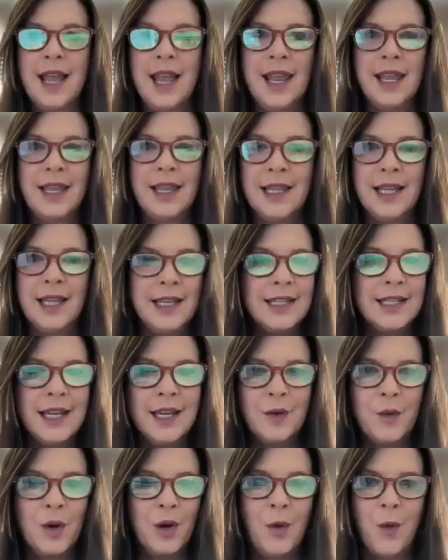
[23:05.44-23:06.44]
a
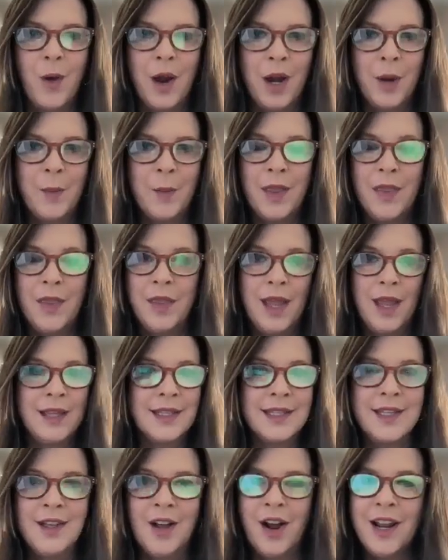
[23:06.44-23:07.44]
lending requirement.
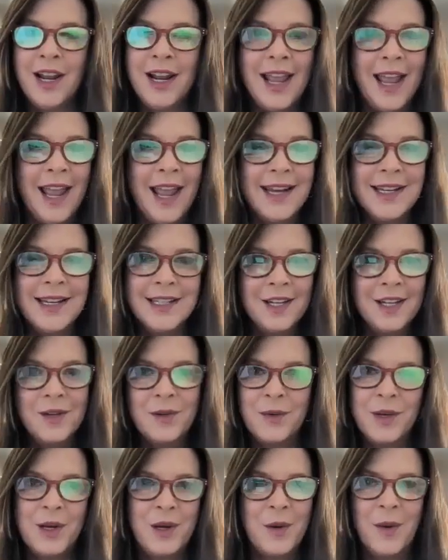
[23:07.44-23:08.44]
That's not an agent
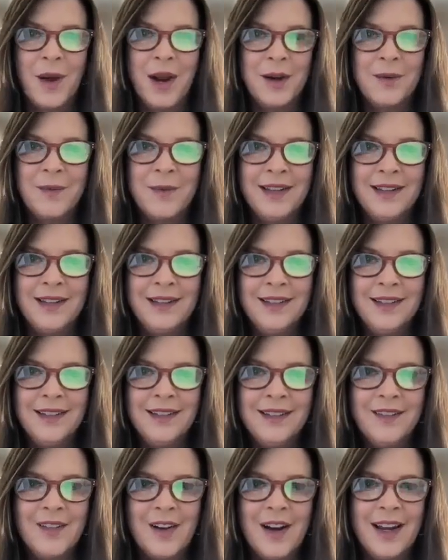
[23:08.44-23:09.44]
requirement,
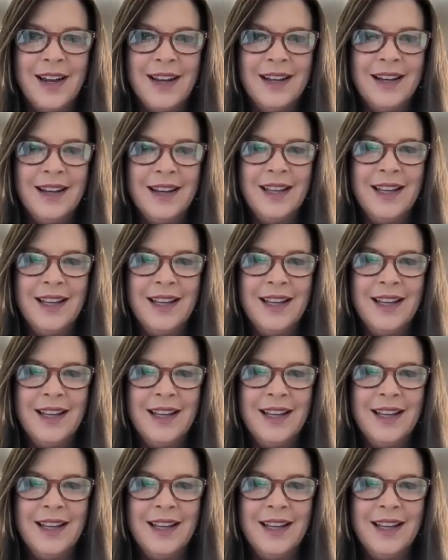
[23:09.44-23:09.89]
right?